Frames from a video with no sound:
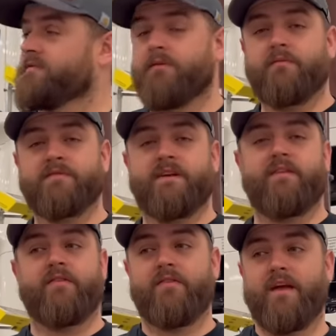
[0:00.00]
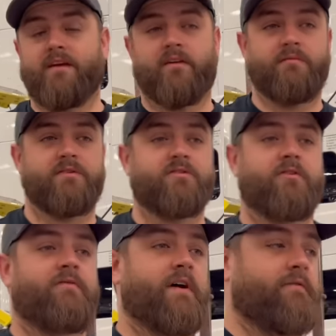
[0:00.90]
Some people said that they can only be
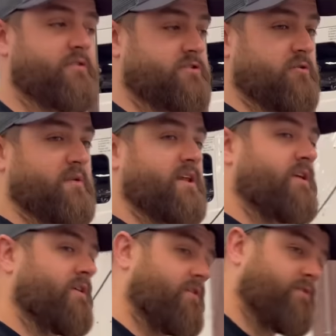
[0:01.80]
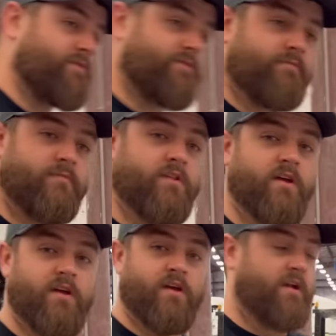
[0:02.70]
certified for so many years.
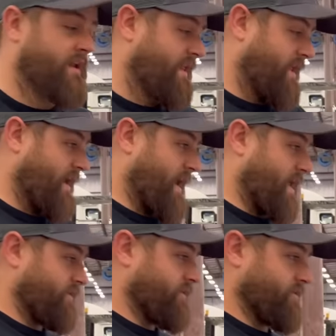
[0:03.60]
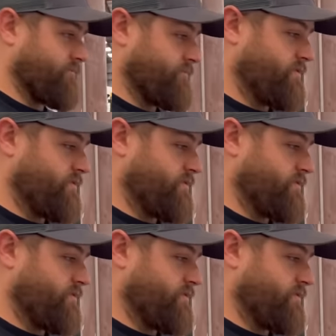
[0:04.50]
I don't know.